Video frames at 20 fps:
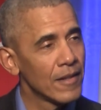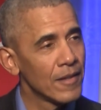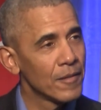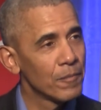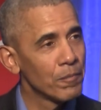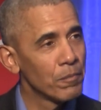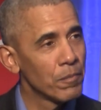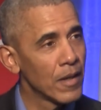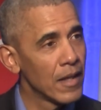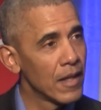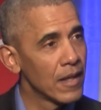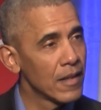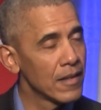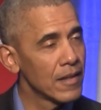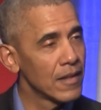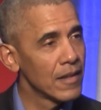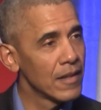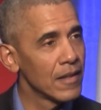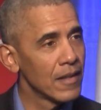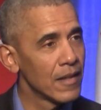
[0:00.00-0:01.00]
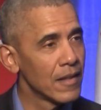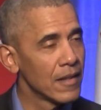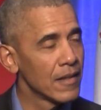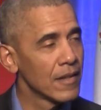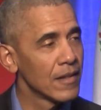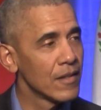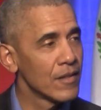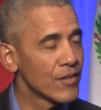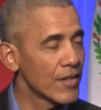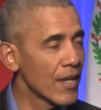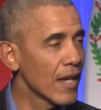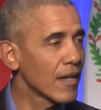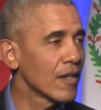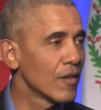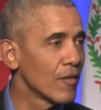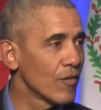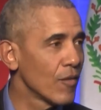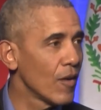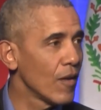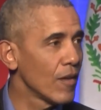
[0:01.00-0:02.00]
But
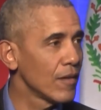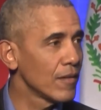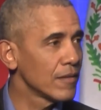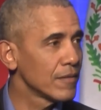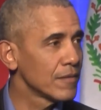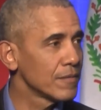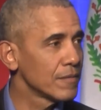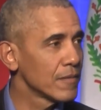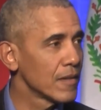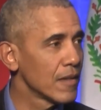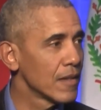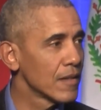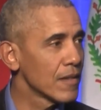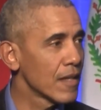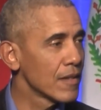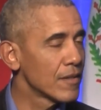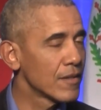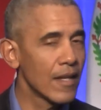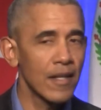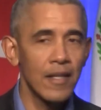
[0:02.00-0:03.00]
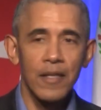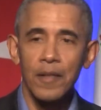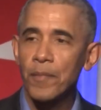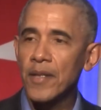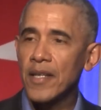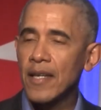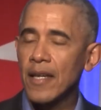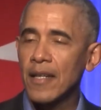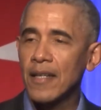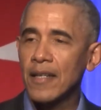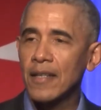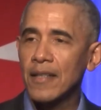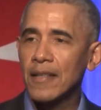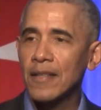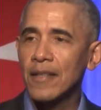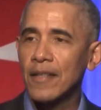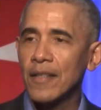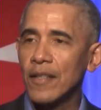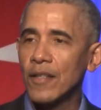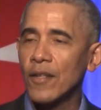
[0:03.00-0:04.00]
second of all, as I said at the
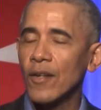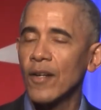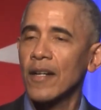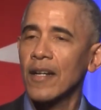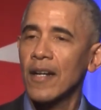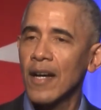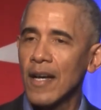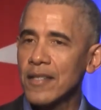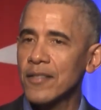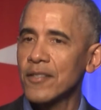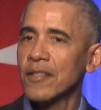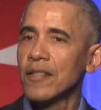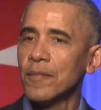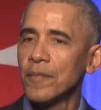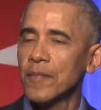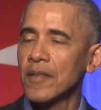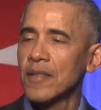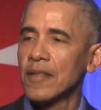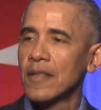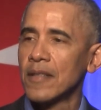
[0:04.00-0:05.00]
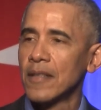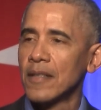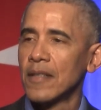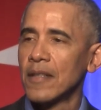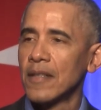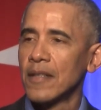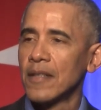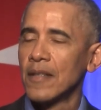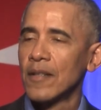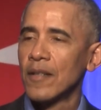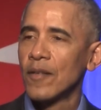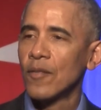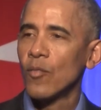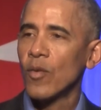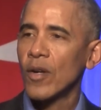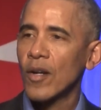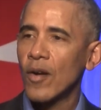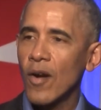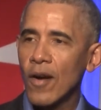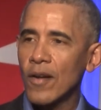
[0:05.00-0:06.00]
beginning, you're accustomed,
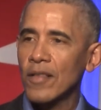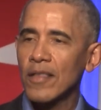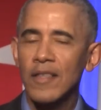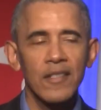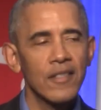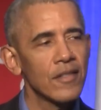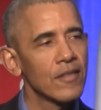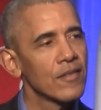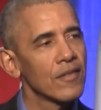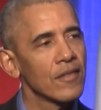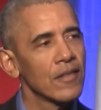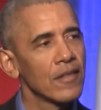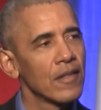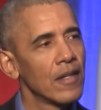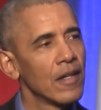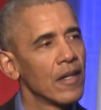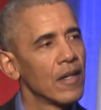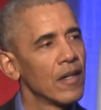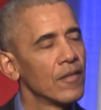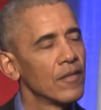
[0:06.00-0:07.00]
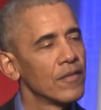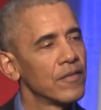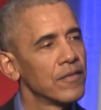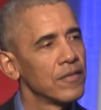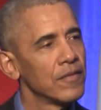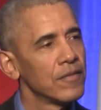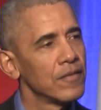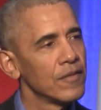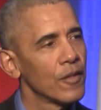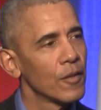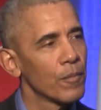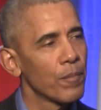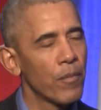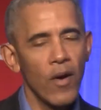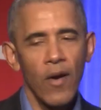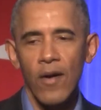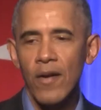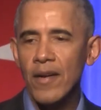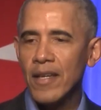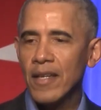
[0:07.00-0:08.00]
regardless of your
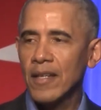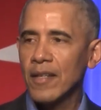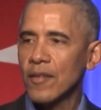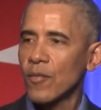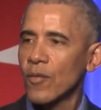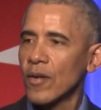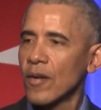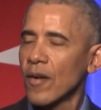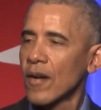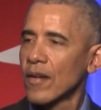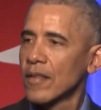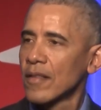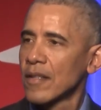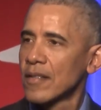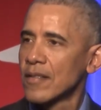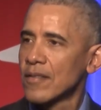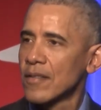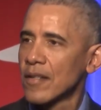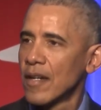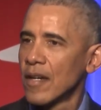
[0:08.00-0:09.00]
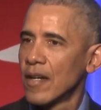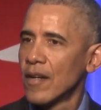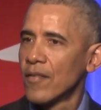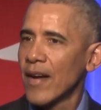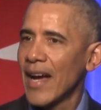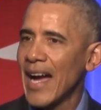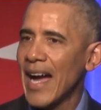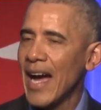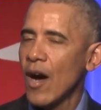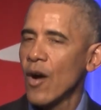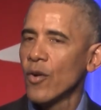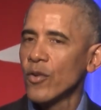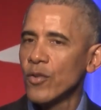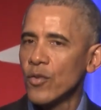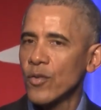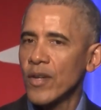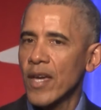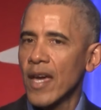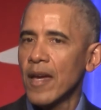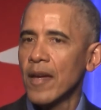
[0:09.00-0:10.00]
party, regardless of how
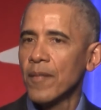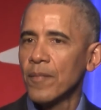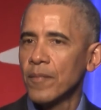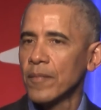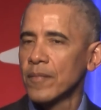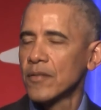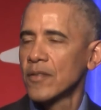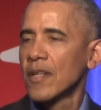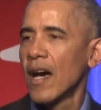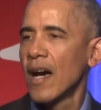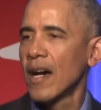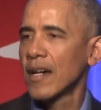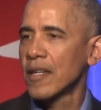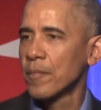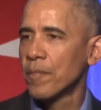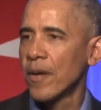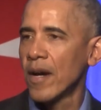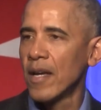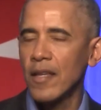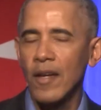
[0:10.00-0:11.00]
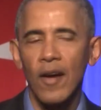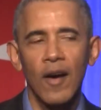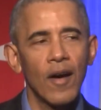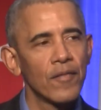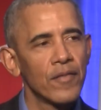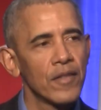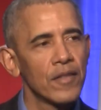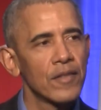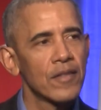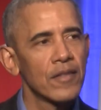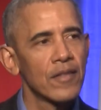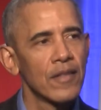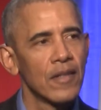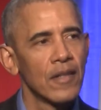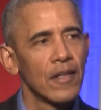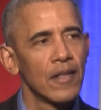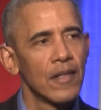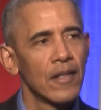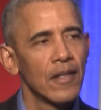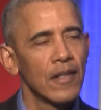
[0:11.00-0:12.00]
you came to occupy the office,
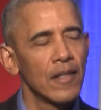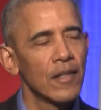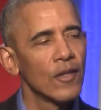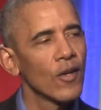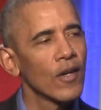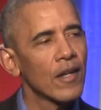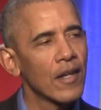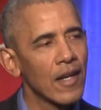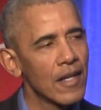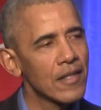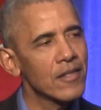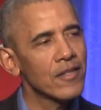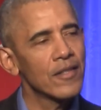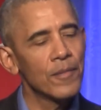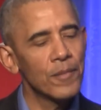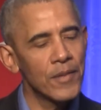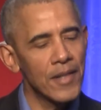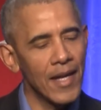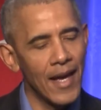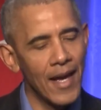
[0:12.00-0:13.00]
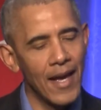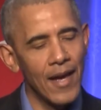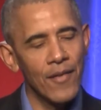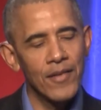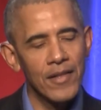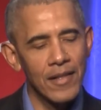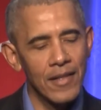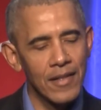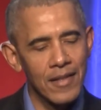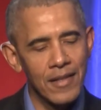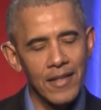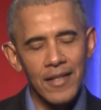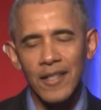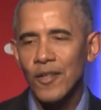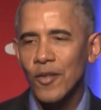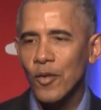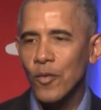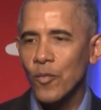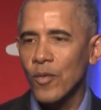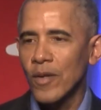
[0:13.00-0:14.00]
you're accustomed to having to
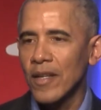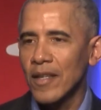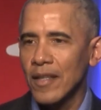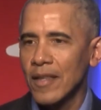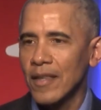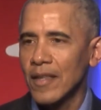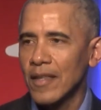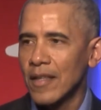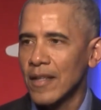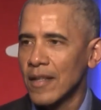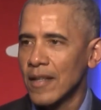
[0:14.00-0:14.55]
deal with